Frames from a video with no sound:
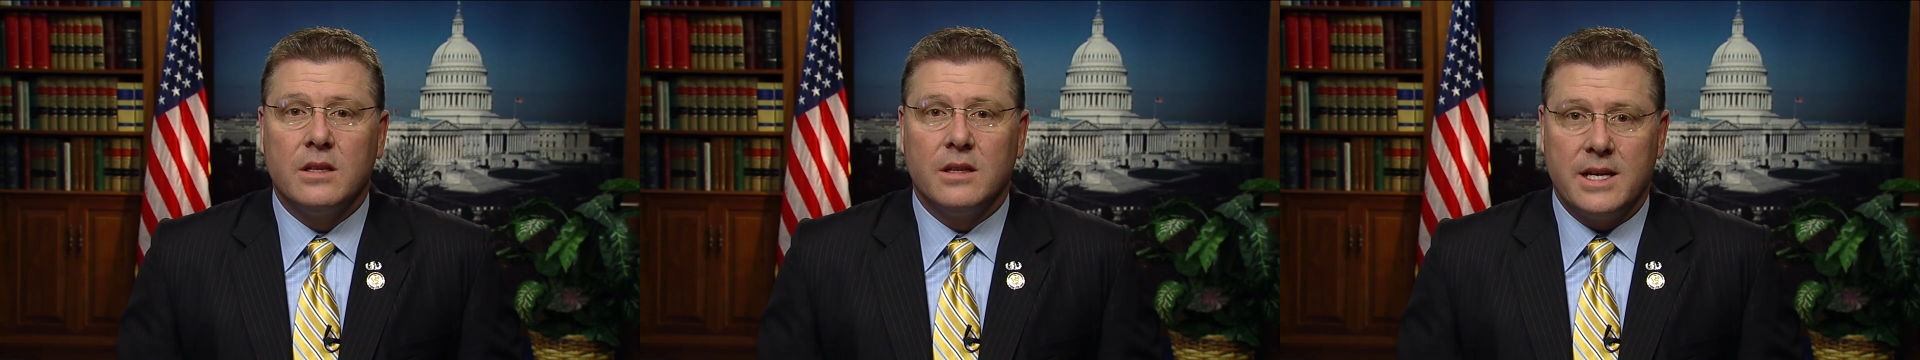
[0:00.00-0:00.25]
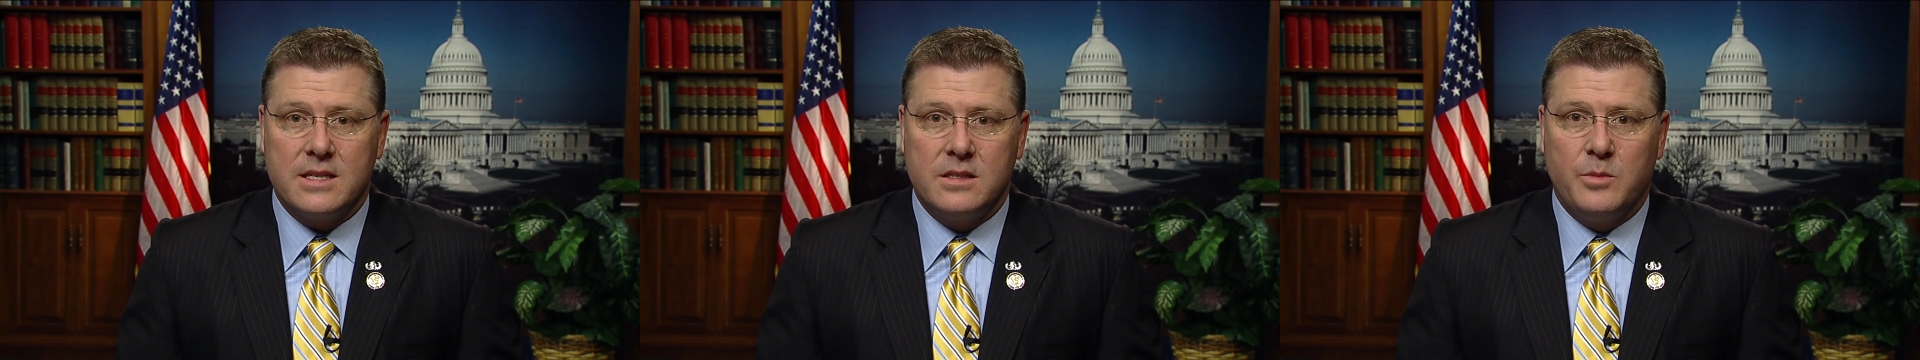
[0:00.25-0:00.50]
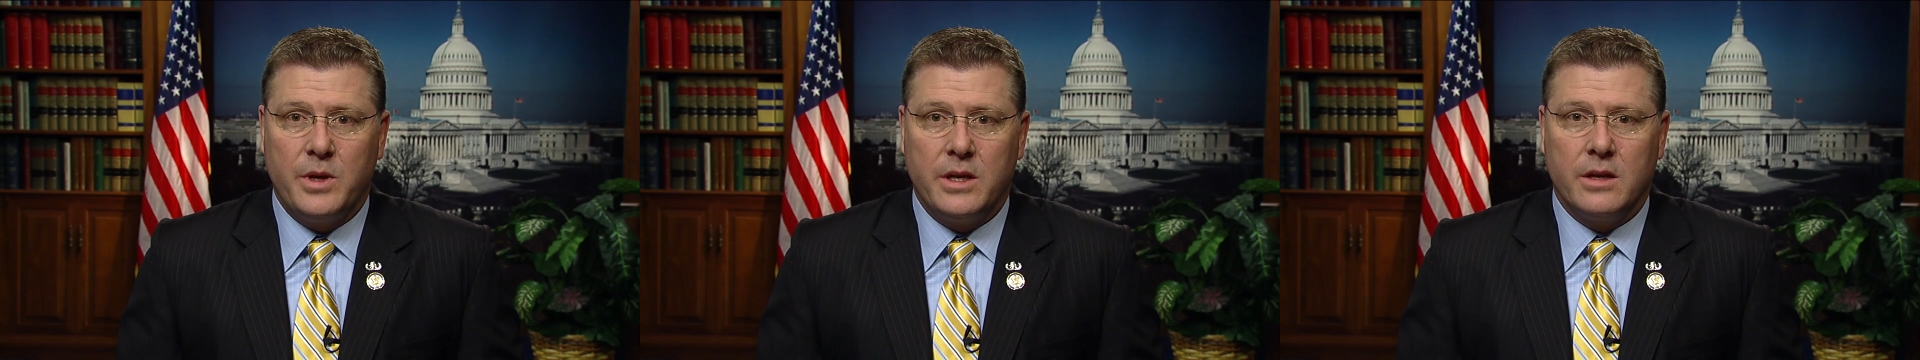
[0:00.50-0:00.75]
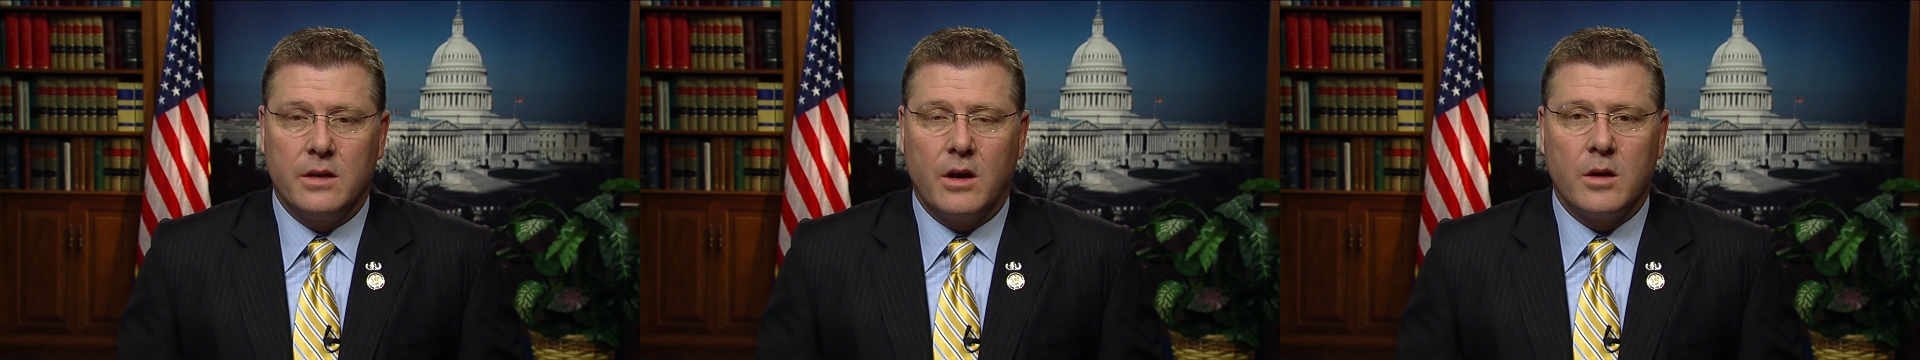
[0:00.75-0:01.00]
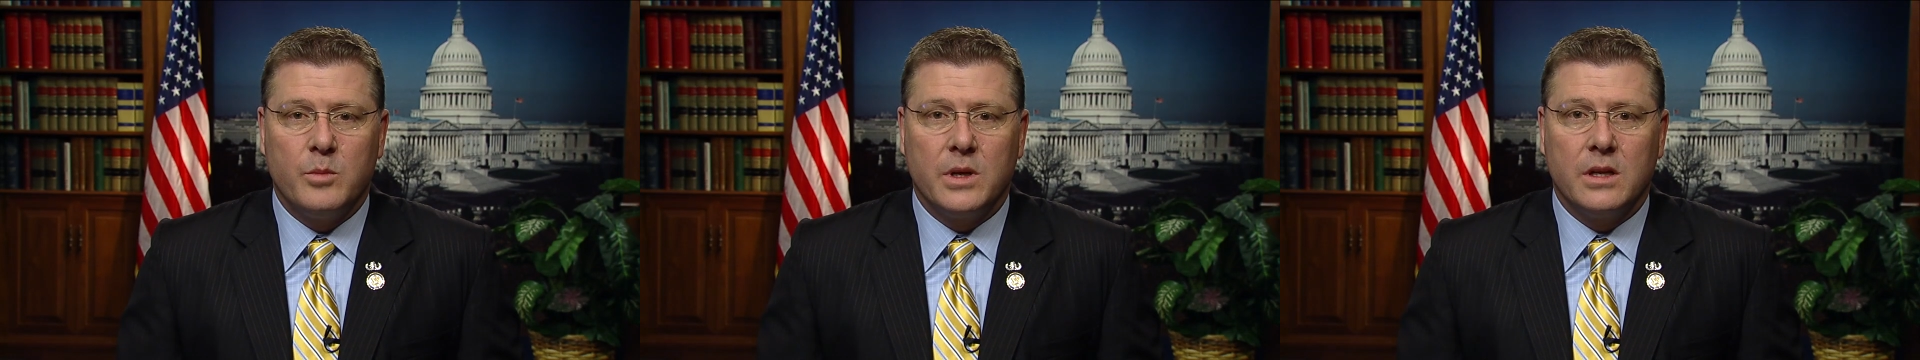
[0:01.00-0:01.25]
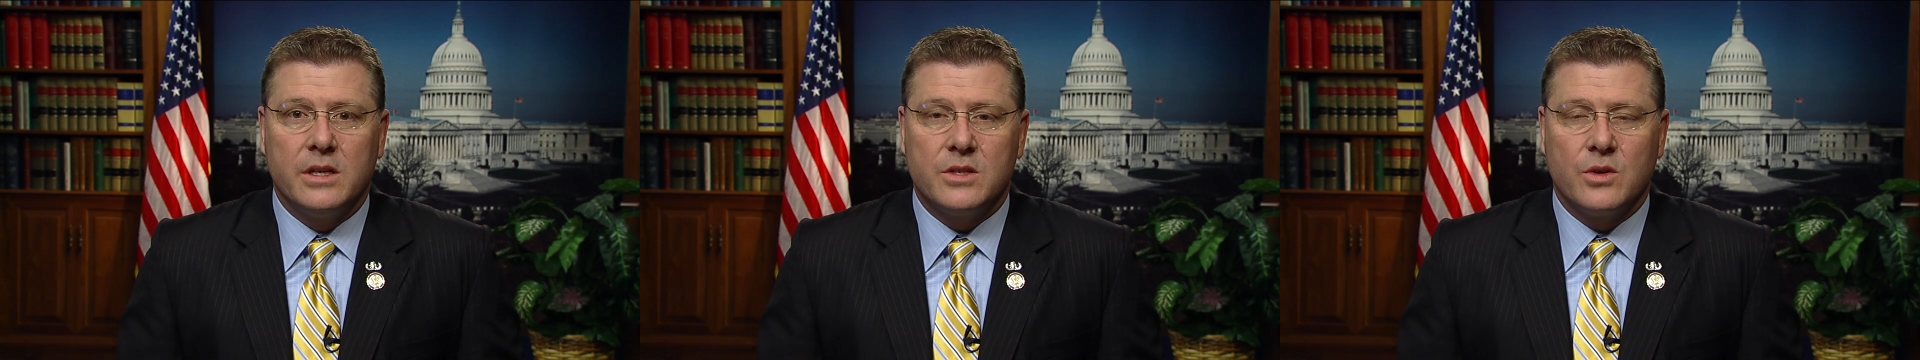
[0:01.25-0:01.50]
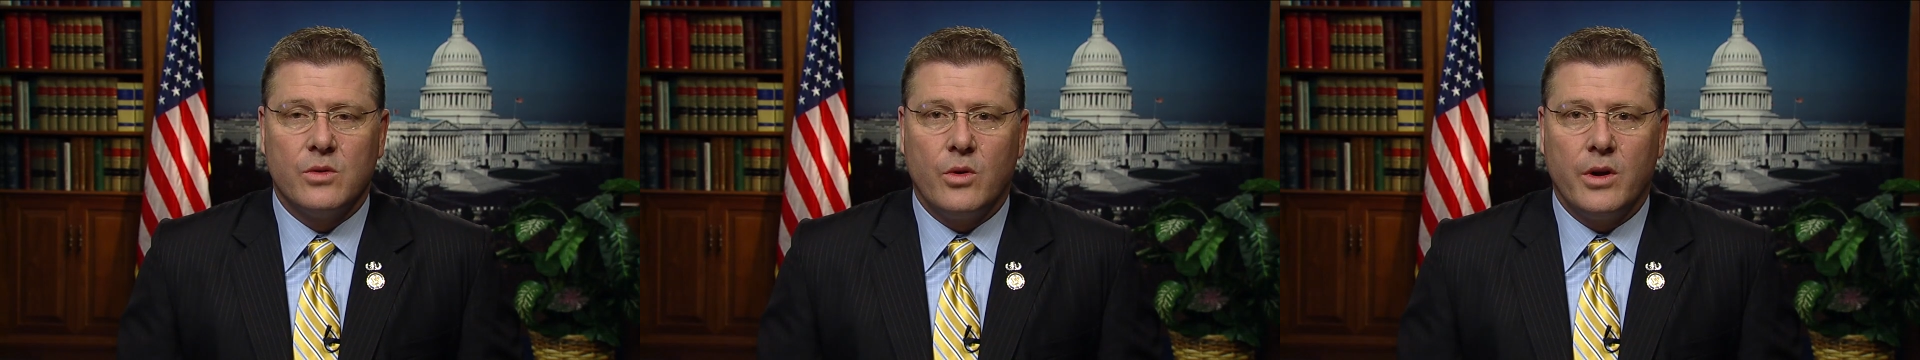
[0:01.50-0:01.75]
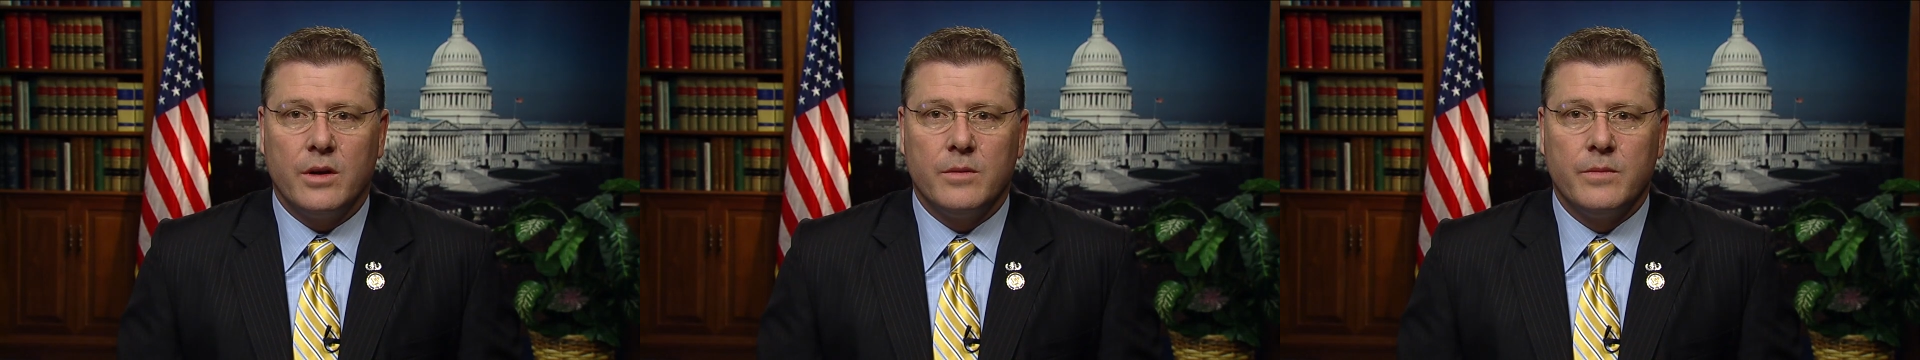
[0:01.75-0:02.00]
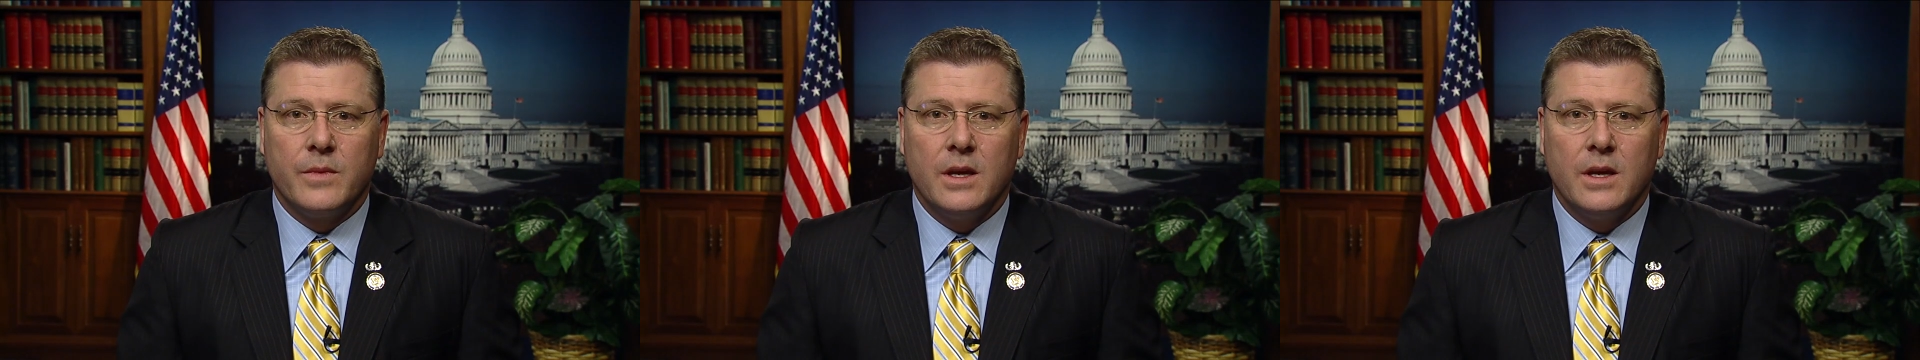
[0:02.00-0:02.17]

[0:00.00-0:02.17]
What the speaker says: less dependent on Middle Eastern oil.